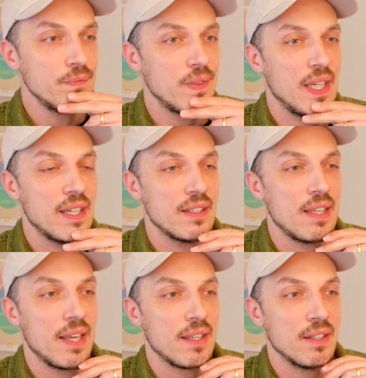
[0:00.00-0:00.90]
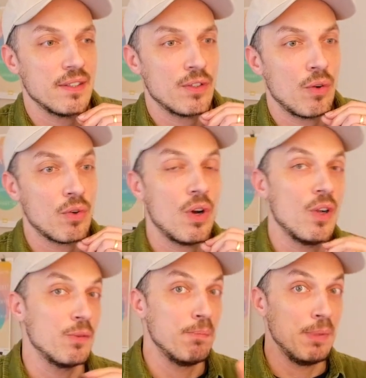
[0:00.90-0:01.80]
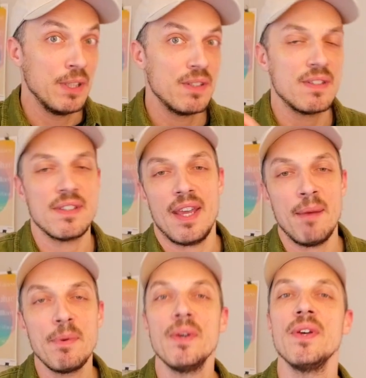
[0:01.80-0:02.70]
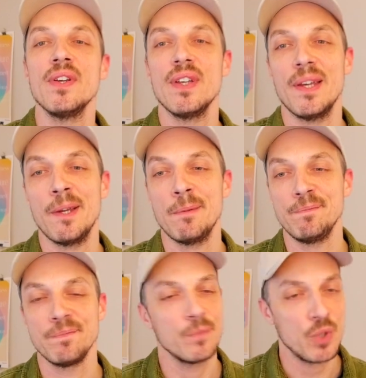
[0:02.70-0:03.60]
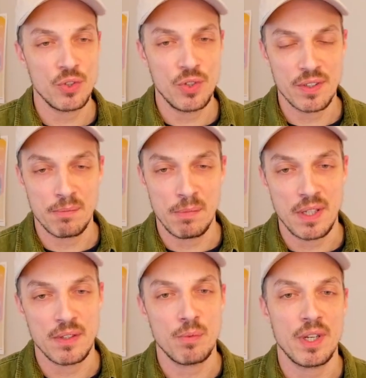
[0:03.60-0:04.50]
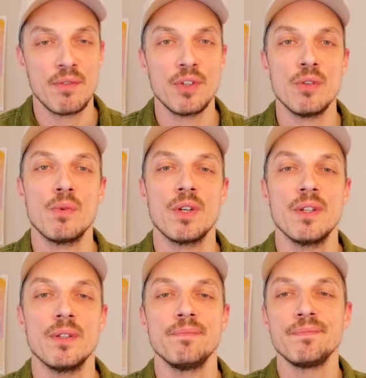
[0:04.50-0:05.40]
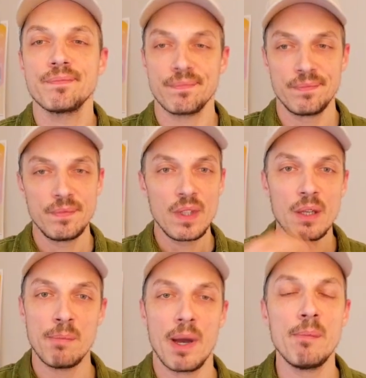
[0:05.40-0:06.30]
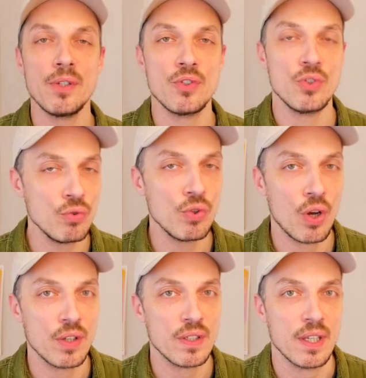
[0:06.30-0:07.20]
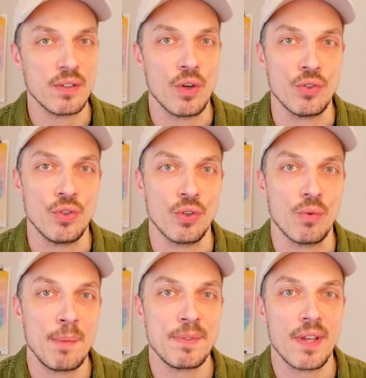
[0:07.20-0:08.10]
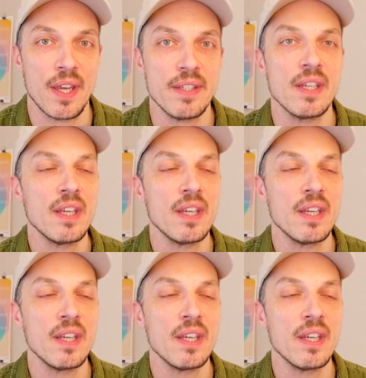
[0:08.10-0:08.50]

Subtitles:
There's like a so-called build step, which just means whenever you want to publish new content onto your website,